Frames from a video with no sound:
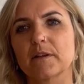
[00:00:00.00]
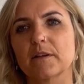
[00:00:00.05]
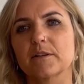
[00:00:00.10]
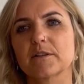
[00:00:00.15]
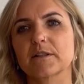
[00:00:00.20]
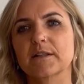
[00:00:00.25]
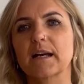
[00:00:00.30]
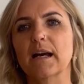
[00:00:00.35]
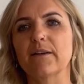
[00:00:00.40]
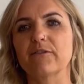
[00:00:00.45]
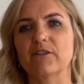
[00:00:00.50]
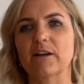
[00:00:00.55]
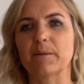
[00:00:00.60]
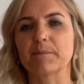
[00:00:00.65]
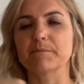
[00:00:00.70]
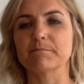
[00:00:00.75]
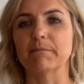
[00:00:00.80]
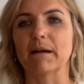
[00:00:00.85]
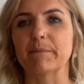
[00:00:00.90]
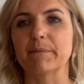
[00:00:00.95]
to cover up,
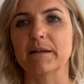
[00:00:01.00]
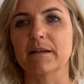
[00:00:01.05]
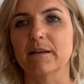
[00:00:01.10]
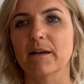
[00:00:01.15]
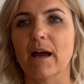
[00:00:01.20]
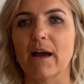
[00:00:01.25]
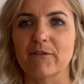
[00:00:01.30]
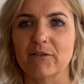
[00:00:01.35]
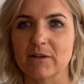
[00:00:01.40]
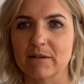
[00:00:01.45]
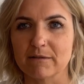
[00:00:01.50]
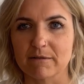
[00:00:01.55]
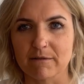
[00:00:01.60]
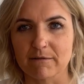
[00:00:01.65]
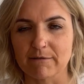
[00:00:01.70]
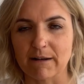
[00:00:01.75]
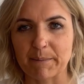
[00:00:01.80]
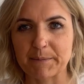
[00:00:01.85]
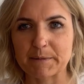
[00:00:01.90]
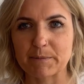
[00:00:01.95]
maybe you haven't
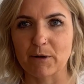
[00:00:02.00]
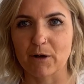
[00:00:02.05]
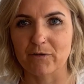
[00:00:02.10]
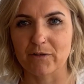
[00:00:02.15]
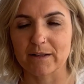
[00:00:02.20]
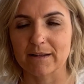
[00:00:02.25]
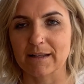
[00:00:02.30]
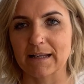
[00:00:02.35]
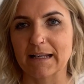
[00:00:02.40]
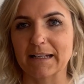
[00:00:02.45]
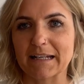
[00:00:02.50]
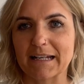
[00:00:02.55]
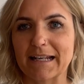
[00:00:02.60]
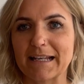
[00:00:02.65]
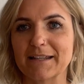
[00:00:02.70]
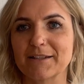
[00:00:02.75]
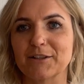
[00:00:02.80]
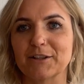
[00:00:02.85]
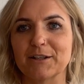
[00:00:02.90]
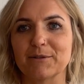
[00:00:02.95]
wrapped perfectly
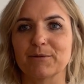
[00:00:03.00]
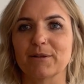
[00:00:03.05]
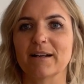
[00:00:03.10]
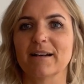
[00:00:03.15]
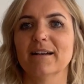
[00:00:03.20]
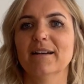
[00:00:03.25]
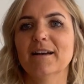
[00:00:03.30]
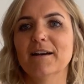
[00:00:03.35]
underneath, so you want to